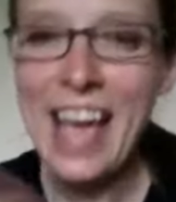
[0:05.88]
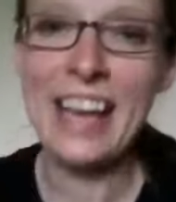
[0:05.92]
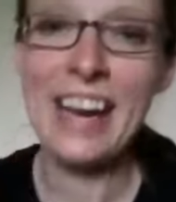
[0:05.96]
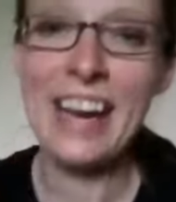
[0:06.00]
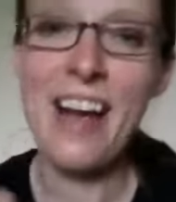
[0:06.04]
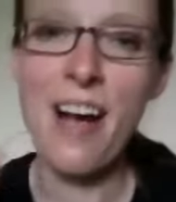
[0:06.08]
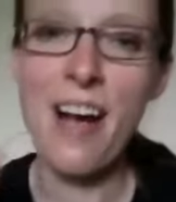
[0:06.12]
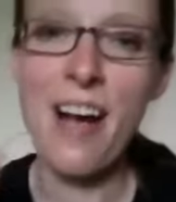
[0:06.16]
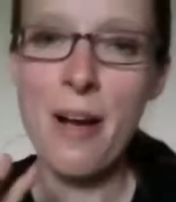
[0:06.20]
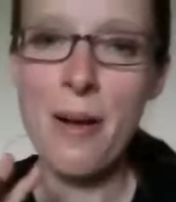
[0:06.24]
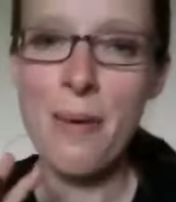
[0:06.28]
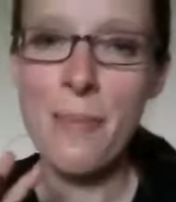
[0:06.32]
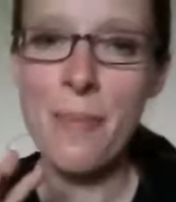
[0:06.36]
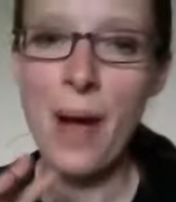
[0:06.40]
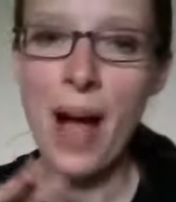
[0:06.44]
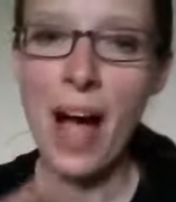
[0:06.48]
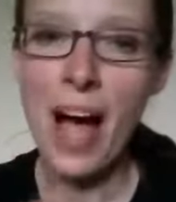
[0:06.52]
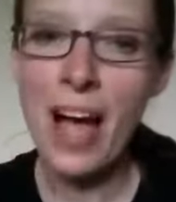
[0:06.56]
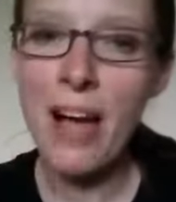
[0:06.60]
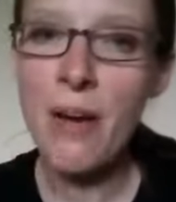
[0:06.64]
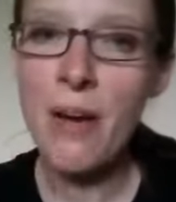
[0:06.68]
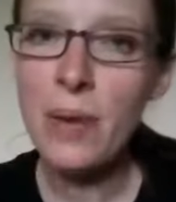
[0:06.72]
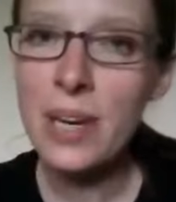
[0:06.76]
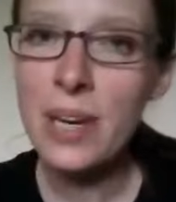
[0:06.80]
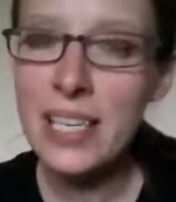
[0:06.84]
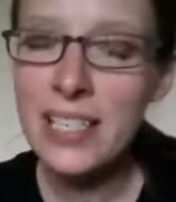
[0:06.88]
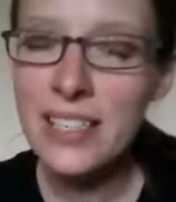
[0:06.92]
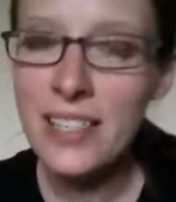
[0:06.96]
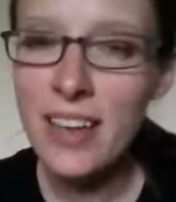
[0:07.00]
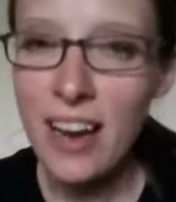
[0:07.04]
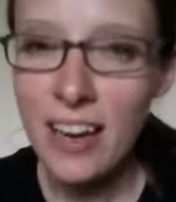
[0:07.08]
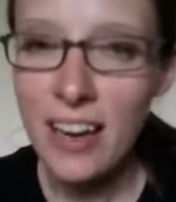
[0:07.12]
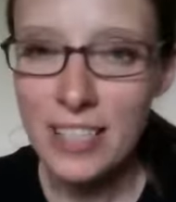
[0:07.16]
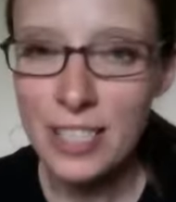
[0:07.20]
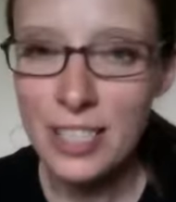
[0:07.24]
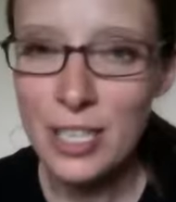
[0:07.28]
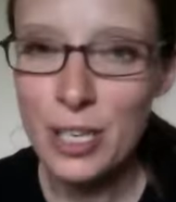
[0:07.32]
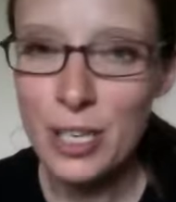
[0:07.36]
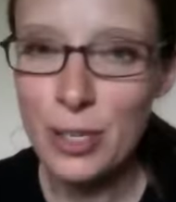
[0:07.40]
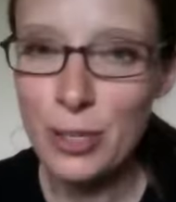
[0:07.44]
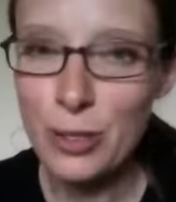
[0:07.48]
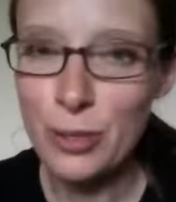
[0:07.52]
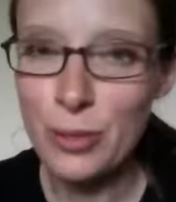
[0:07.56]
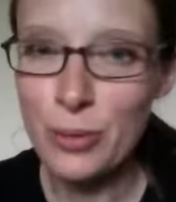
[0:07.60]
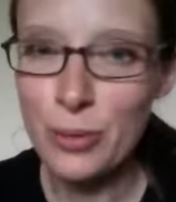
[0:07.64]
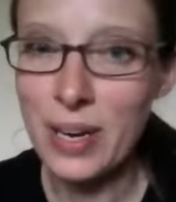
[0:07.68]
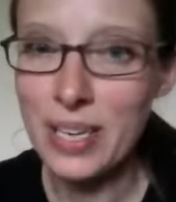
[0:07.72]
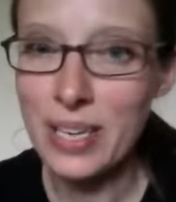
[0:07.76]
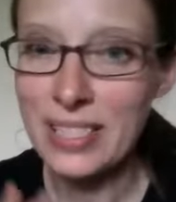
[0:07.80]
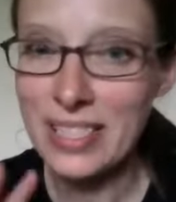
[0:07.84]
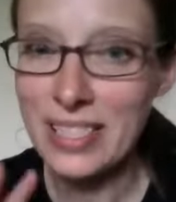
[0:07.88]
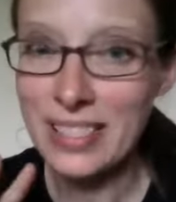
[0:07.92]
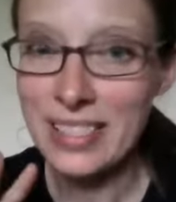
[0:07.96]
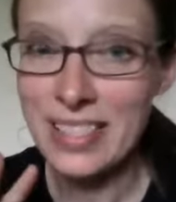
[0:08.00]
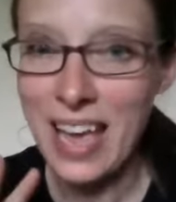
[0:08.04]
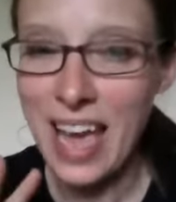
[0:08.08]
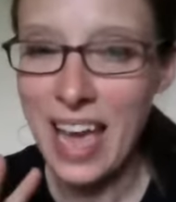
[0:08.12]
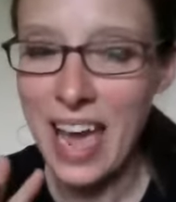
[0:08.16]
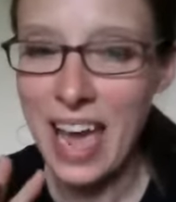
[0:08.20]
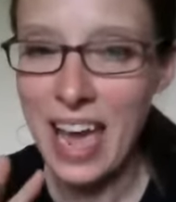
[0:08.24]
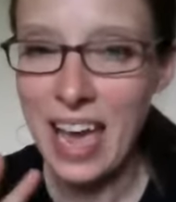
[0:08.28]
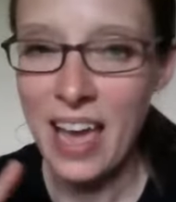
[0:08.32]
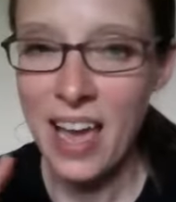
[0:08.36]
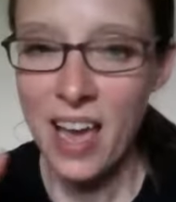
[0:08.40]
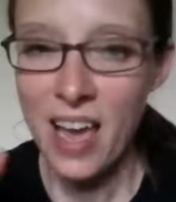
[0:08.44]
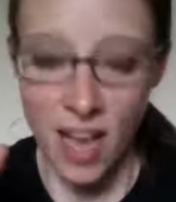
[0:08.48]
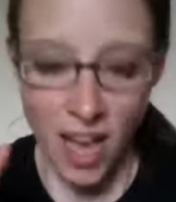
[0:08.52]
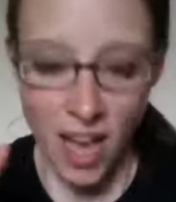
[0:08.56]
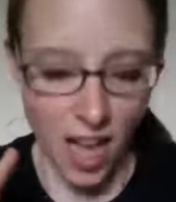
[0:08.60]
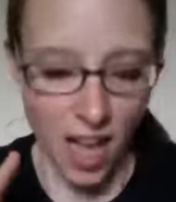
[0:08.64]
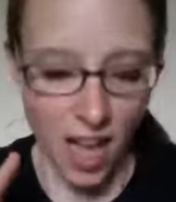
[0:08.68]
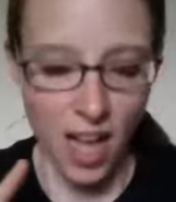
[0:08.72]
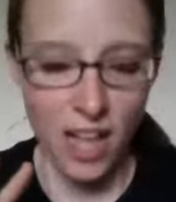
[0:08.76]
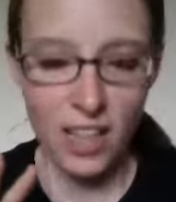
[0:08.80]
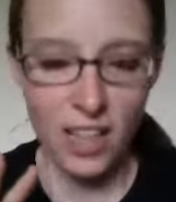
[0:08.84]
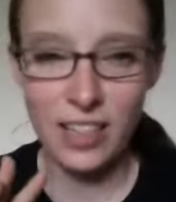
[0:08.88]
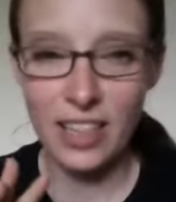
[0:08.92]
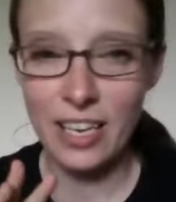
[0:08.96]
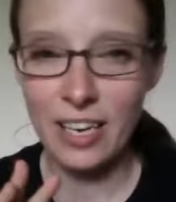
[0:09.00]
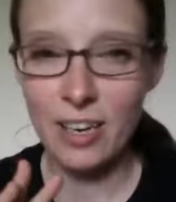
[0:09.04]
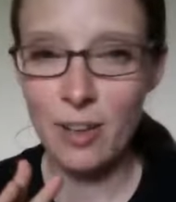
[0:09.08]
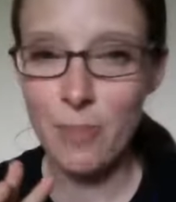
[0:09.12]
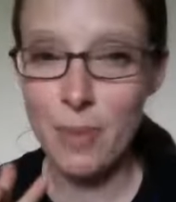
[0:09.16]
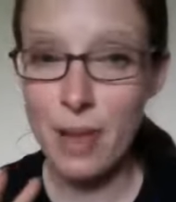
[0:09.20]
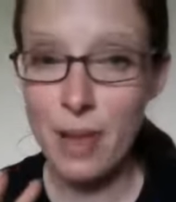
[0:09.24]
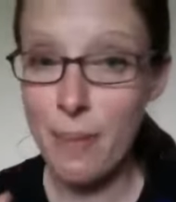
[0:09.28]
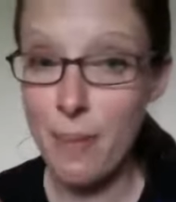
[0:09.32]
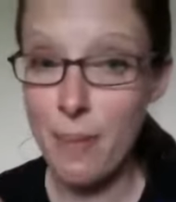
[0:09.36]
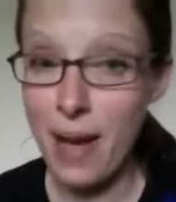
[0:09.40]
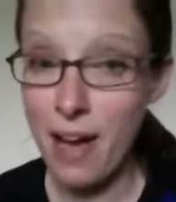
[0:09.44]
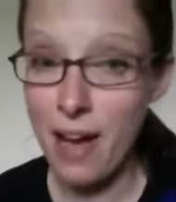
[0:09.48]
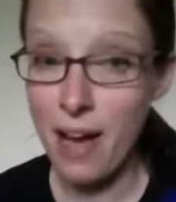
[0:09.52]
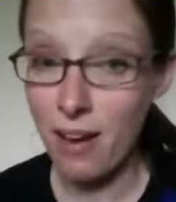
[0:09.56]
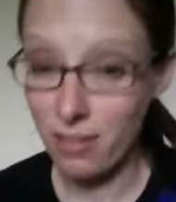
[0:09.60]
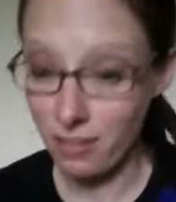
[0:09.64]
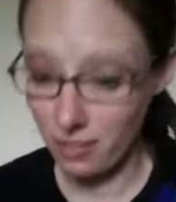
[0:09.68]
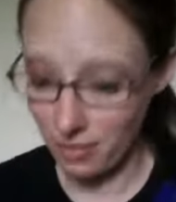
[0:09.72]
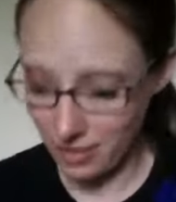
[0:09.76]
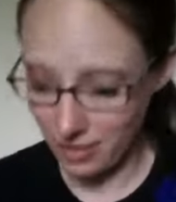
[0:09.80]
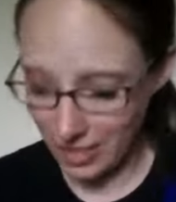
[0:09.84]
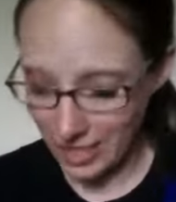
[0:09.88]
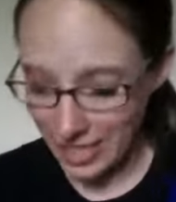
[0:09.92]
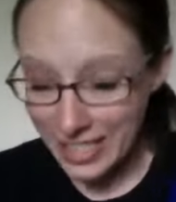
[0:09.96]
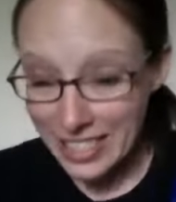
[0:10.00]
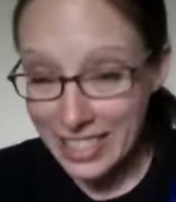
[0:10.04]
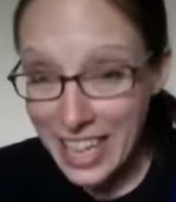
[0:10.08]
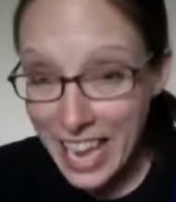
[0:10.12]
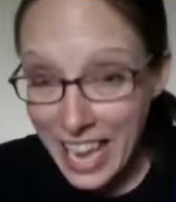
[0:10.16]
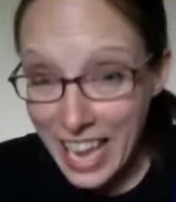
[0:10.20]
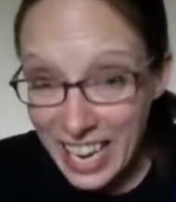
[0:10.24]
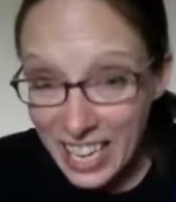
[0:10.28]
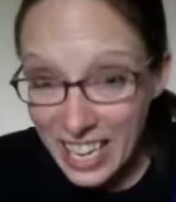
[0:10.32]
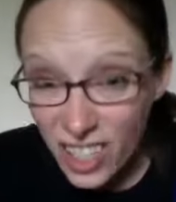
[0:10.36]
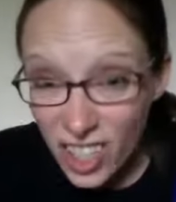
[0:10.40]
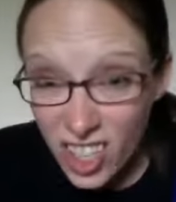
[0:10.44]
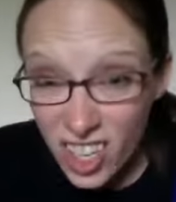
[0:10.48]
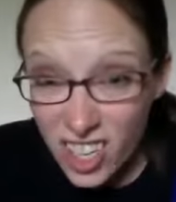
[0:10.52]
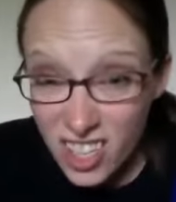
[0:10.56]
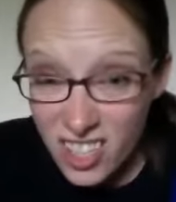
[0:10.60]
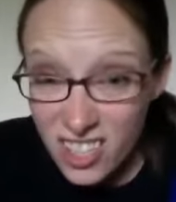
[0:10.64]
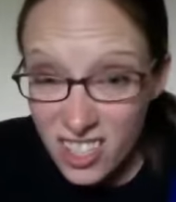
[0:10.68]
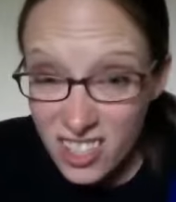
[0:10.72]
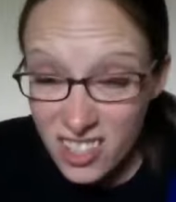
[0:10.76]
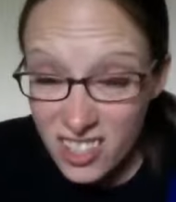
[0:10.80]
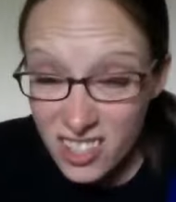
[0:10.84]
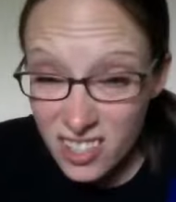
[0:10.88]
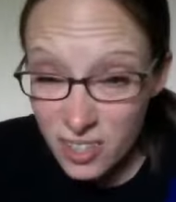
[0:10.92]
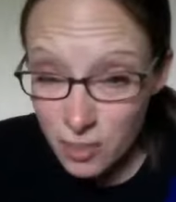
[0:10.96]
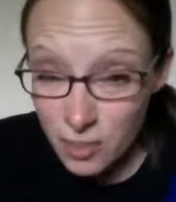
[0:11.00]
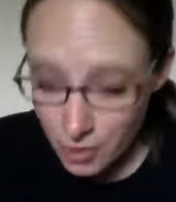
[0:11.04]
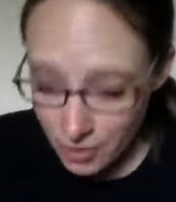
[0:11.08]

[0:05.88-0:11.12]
and I want to talk to you today a little bit about containers.